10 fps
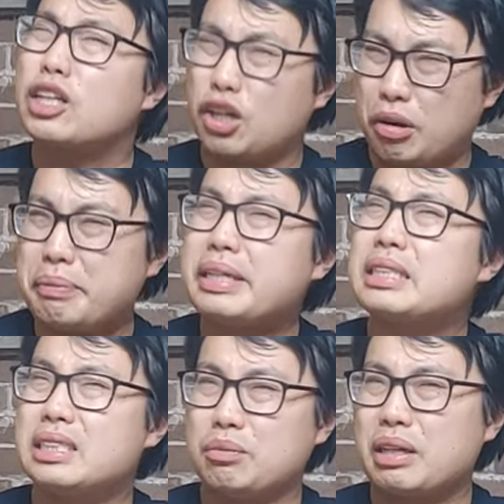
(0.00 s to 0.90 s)
Like the
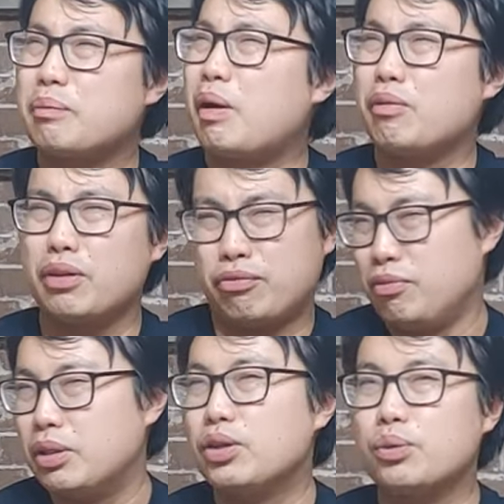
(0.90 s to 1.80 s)
creaminess is something I'm not really
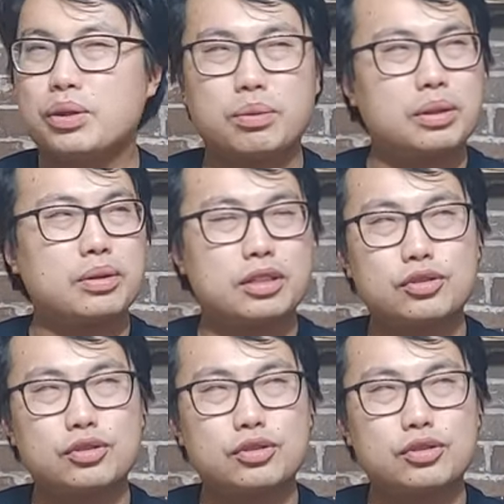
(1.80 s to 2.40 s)
familiar with with